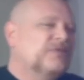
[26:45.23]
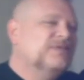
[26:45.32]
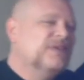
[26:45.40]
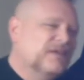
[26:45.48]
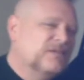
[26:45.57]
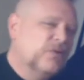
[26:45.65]

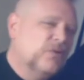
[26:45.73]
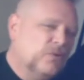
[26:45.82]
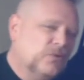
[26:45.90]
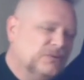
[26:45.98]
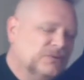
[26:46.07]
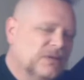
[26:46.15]
takes
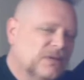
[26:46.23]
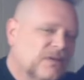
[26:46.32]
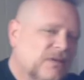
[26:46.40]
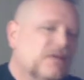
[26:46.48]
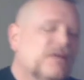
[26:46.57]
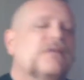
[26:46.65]
hold,
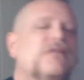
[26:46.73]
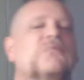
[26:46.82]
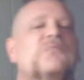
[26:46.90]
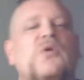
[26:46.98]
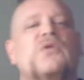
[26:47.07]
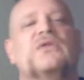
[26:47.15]
the
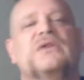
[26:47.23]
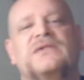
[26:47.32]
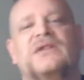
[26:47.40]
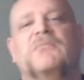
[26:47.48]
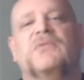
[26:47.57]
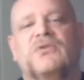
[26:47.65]
more these
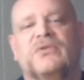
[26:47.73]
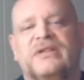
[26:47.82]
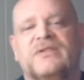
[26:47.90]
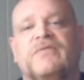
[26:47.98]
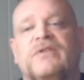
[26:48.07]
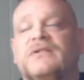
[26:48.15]

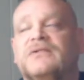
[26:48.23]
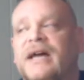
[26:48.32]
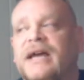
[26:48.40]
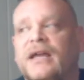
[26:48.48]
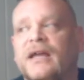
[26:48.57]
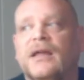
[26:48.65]
communities feel
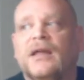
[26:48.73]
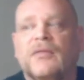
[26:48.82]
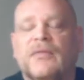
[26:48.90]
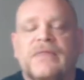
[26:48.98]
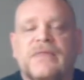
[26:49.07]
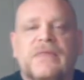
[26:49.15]
like
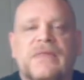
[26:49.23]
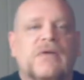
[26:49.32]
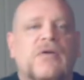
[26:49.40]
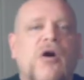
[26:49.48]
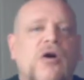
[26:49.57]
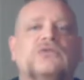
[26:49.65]

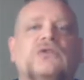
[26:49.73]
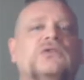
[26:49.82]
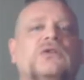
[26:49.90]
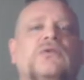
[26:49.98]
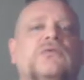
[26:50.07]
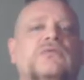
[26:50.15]
they're all
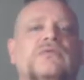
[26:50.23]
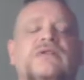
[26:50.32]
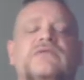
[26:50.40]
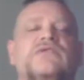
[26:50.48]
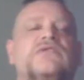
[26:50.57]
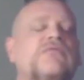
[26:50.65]
alone. They're
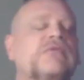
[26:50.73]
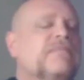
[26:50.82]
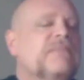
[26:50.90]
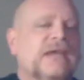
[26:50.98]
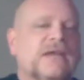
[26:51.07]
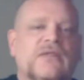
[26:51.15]

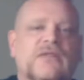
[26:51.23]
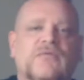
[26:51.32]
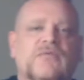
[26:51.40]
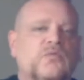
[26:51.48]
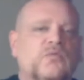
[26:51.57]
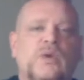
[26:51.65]
screaming into the
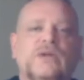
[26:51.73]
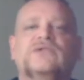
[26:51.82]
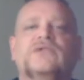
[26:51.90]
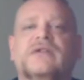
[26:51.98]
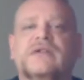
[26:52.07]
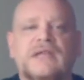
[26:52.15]

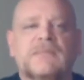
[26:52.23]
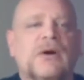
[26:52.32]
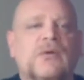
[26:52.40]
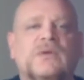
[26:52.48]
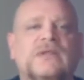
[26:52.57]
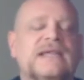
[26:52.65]
wilderness
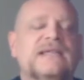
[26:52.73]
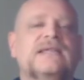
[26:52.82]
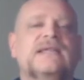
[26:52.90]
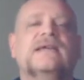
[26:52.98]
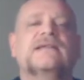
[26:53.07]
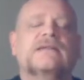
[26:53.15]
about what they
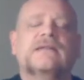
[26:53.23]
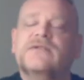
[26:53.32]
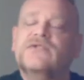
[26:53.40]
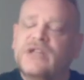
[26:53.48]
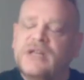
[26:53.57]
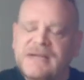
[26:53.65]
see as a
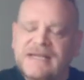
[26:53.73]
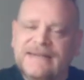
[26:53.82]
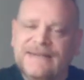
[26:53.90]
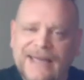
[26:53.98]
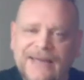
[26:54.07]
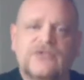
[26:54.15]
legitimate
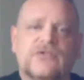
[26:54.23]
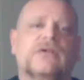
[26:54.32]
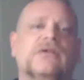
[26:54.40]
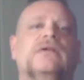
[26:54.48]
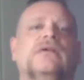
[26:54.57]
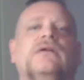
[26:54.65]

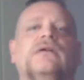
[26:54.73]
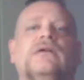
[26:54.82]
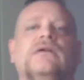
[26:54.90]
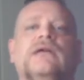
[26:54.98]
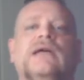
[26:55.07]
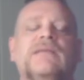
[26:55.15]
danger.
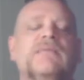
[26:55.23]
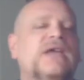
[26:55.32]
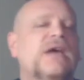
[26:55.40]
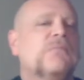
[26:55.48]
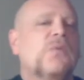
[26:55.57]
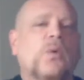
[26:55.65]
And they
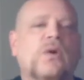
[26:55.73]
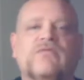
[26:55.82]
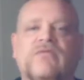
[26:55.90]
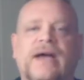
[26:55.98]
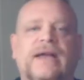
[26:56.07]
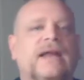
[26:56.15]
become more
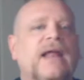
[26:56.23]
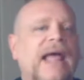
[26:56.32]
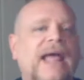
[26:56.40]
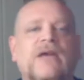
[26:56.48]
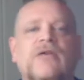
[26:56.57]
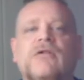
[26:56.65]
divided,
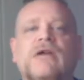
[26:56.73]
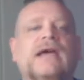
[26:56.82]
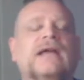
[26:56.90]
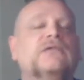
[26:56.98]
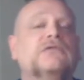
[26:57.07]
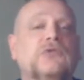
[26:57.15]
angry,
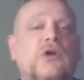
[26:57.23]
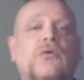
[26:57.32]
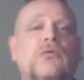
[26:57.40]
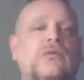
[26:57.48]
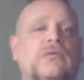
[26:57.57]
and alone.